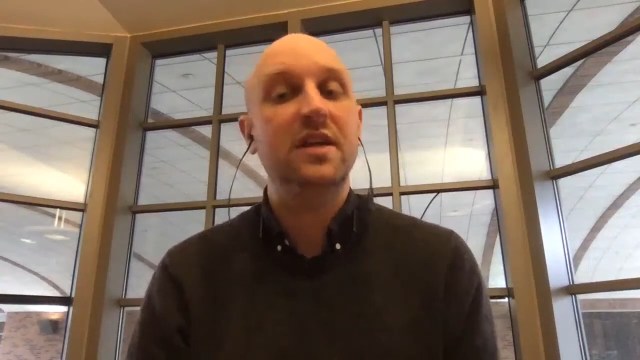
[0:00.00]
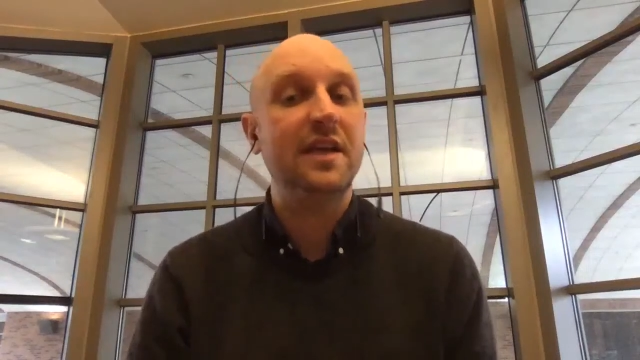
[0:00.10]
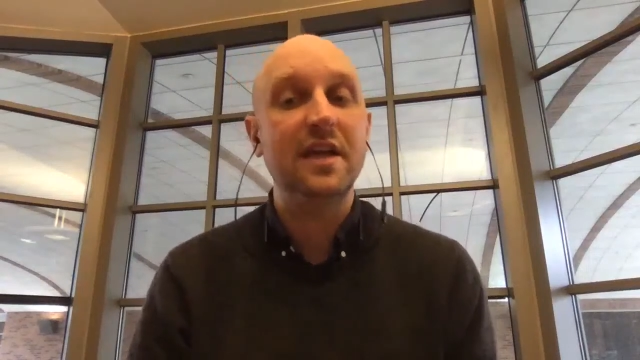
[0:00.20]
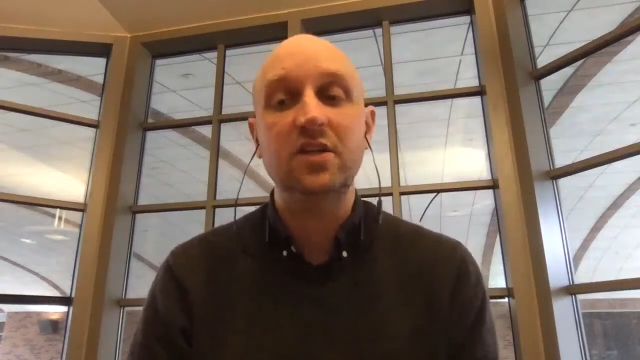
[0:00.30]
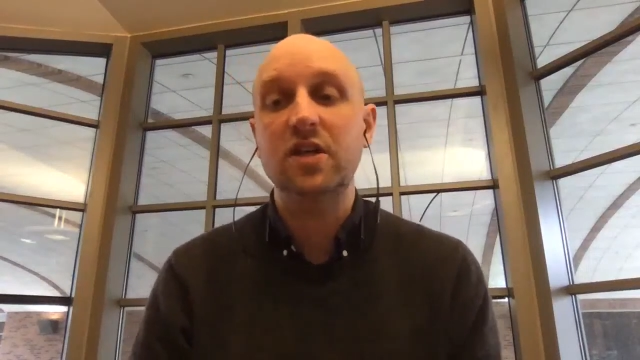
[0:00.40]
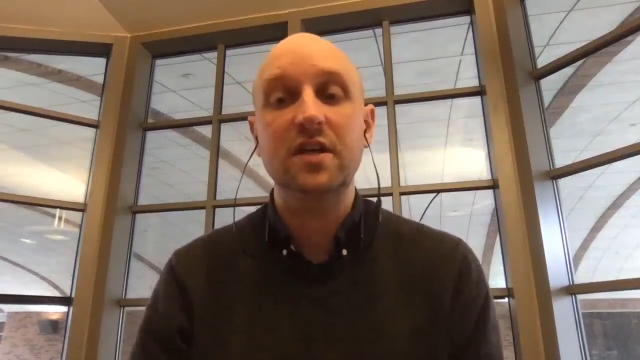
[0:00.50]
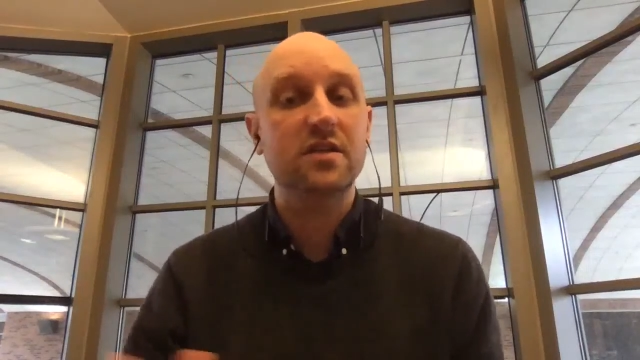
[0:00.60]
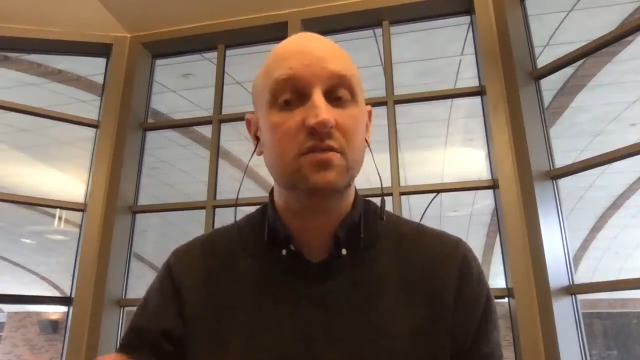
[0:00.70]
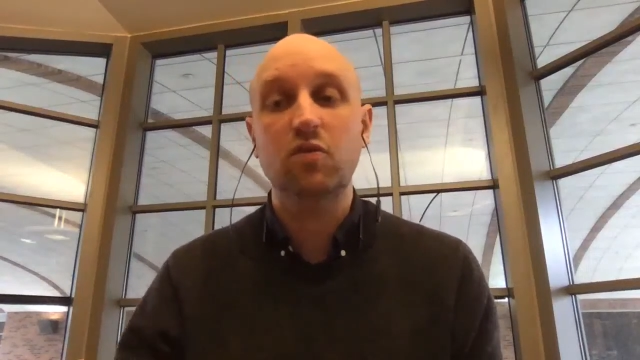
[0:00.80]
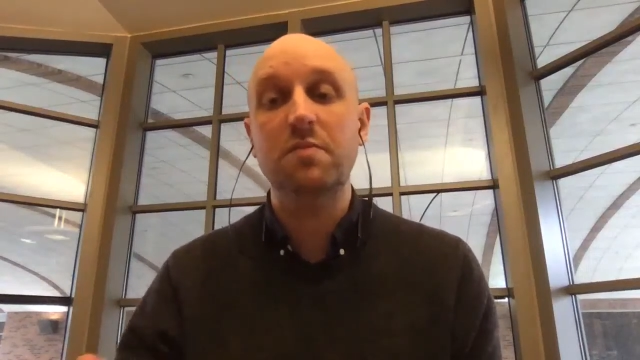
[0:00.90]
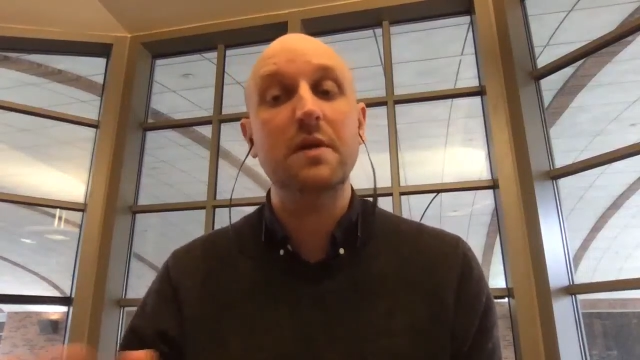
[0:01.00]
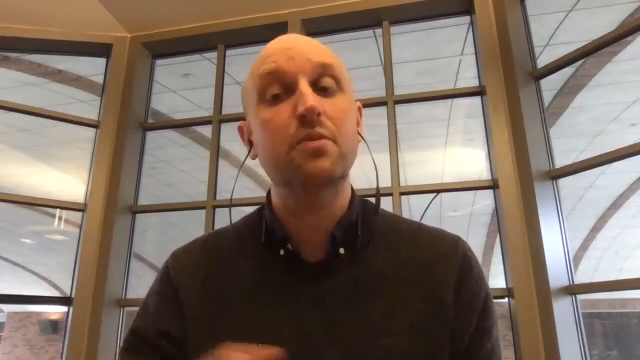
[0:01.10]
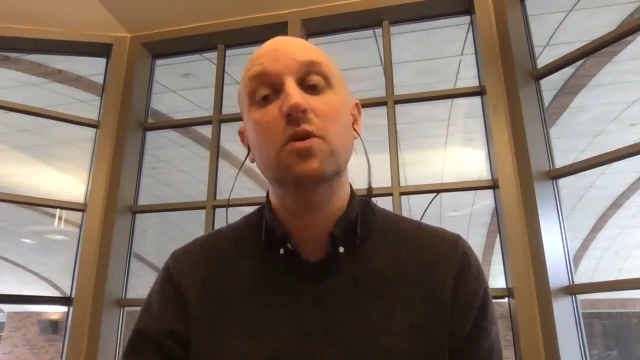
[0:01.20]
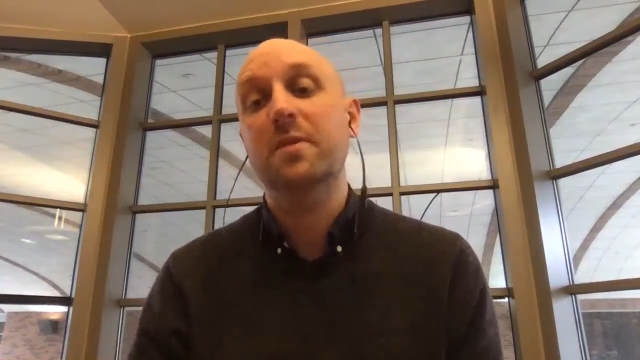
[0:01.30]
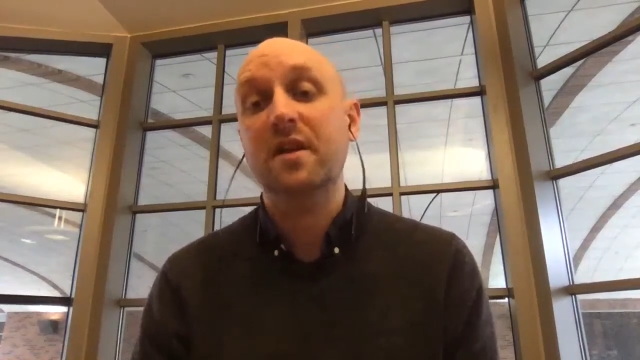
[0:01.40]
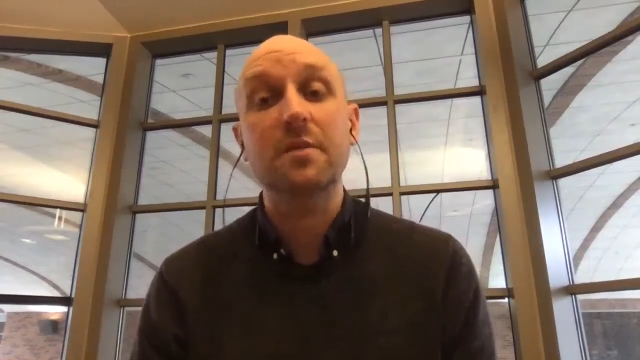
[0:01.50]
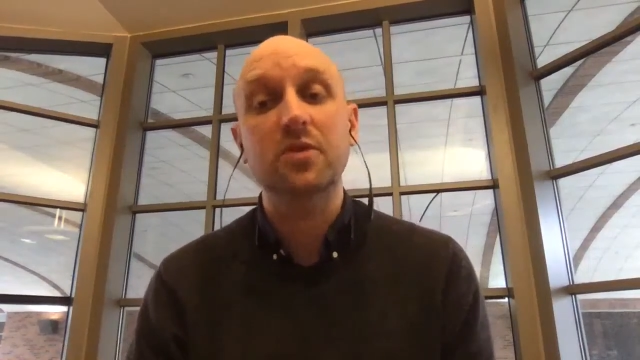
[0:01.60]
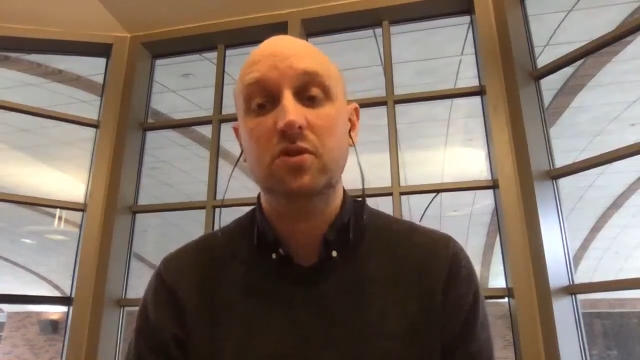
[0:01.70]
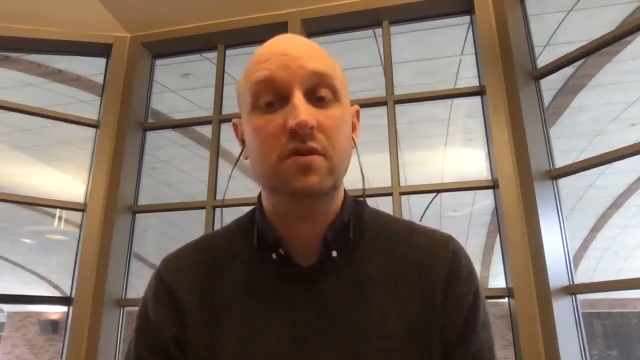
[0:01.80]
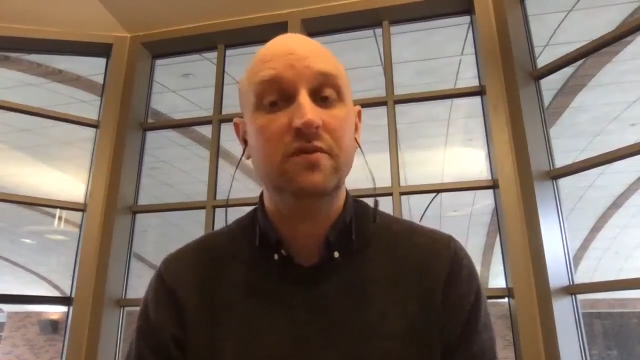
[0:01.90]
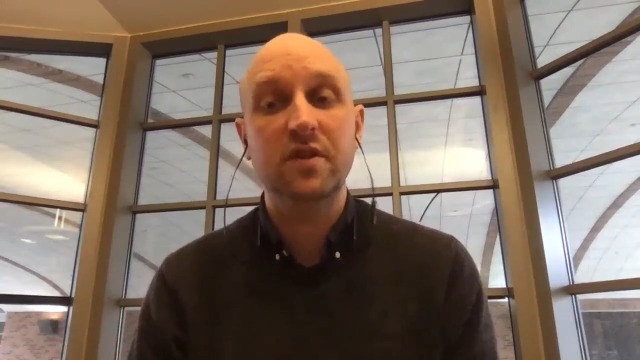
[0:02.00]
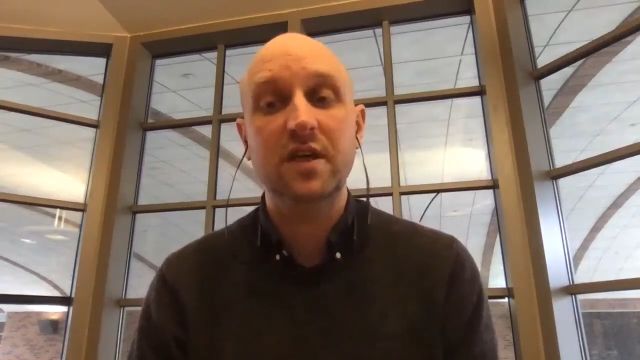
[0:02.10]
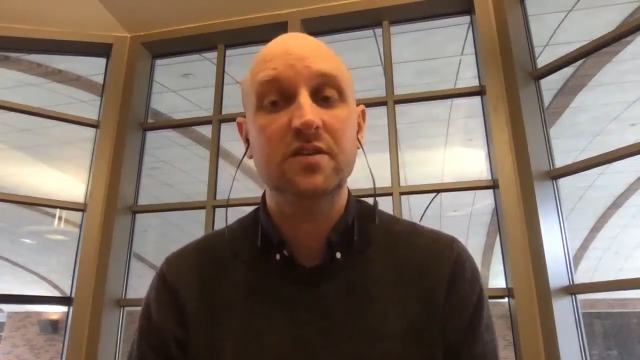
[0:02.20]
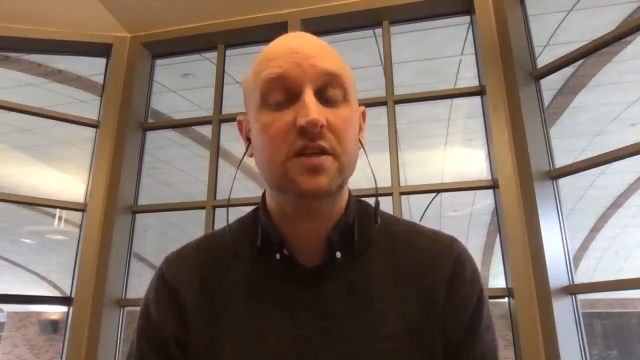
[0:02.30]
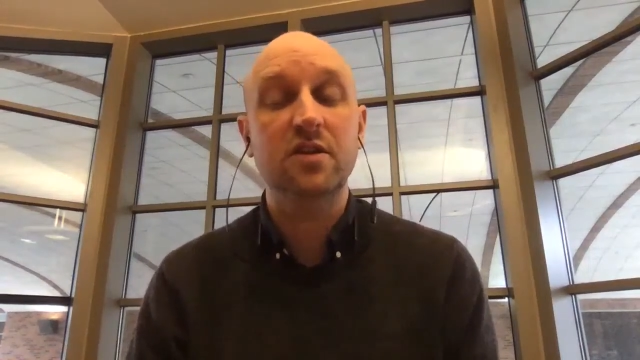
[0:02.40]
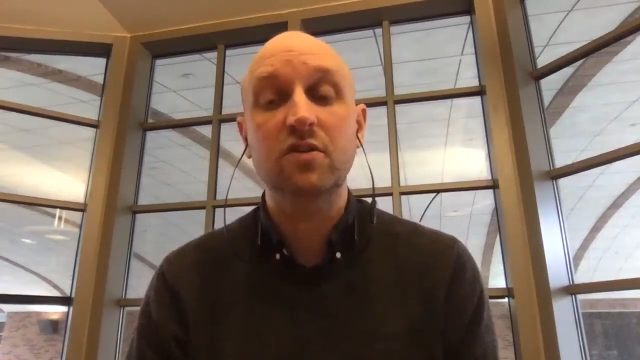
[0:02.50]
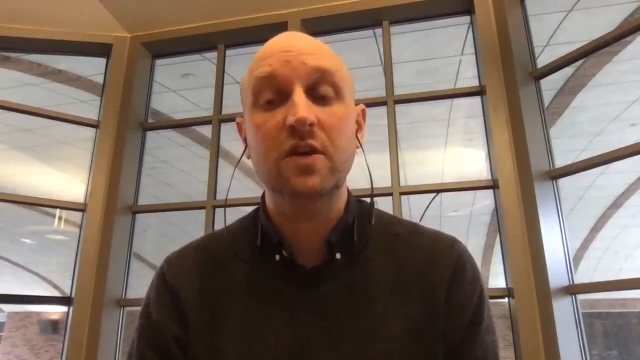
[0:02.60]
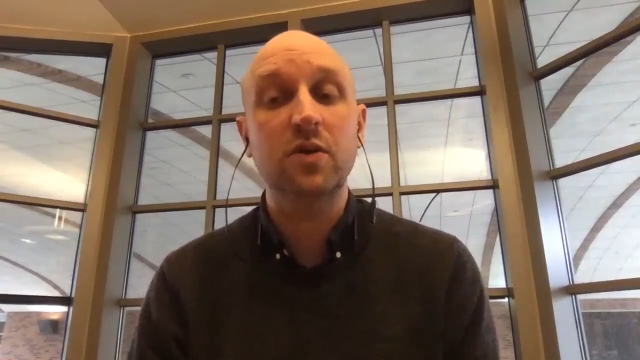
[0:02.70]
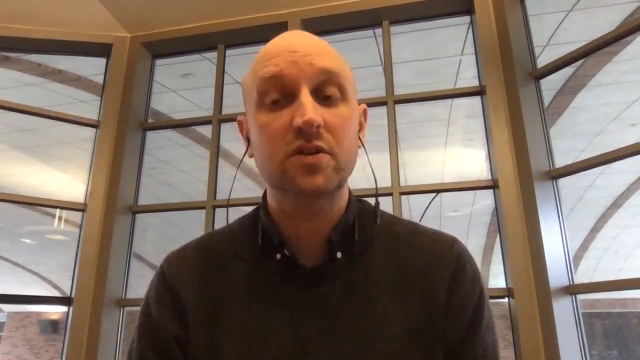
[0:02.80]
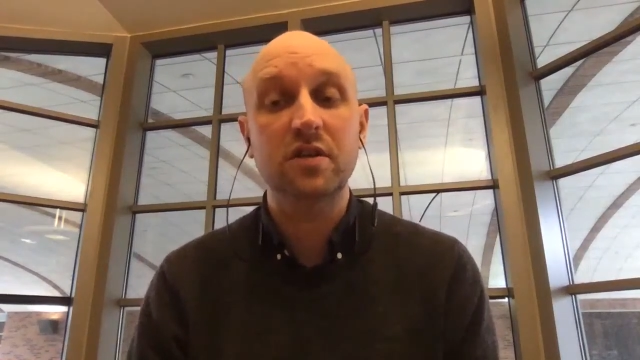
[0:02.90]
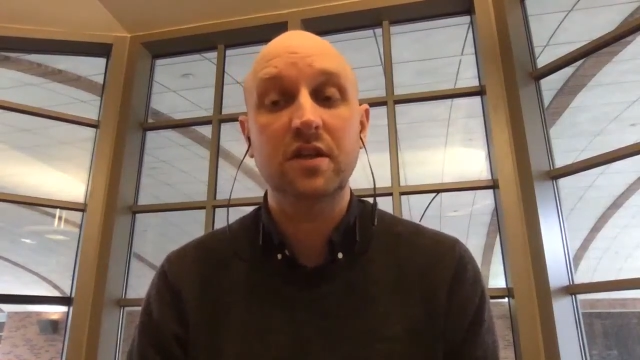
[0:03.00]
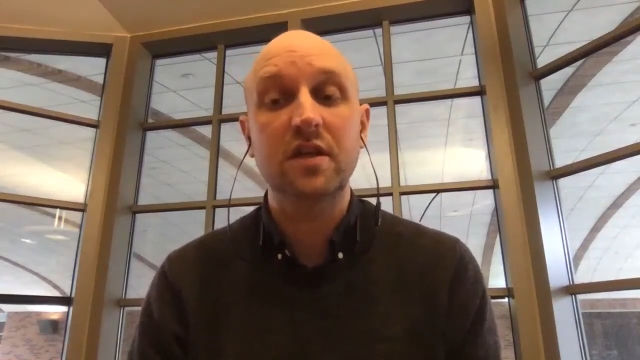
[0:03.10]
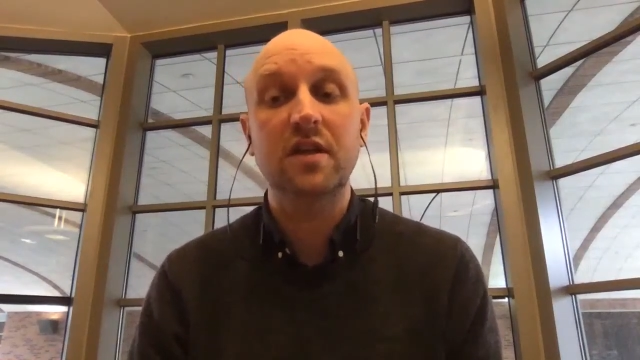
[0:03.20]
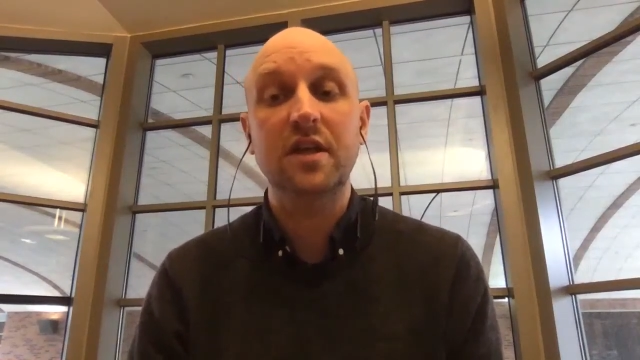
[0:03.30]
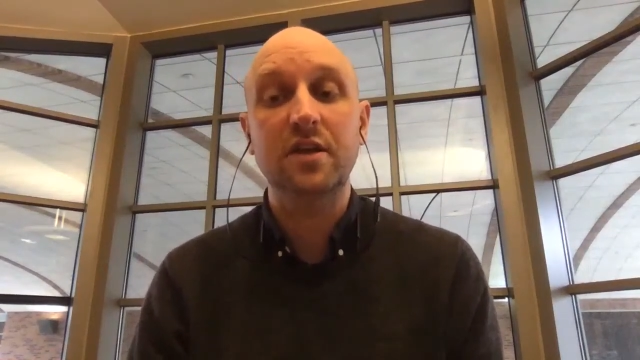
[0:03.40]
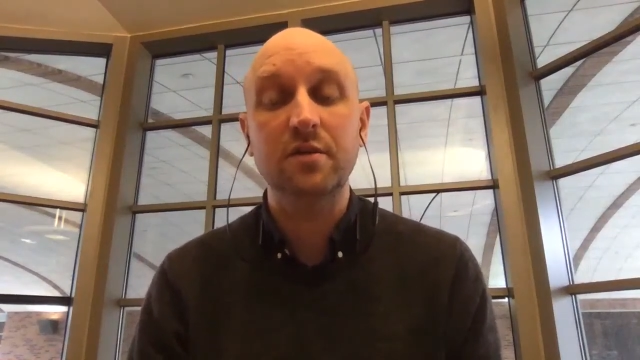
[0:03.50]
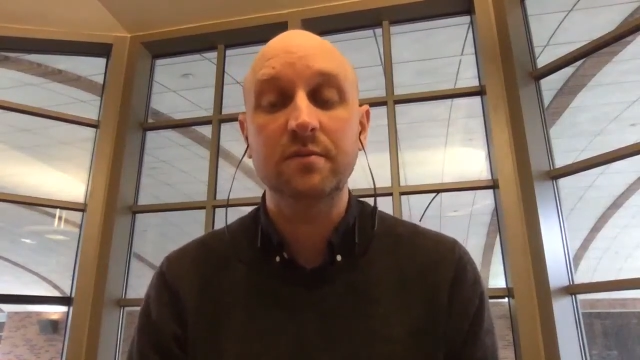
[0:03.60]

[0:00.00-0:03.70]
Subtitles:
EHS would be a perfect opportunity for that. So that's a great question, Leah. Thank you.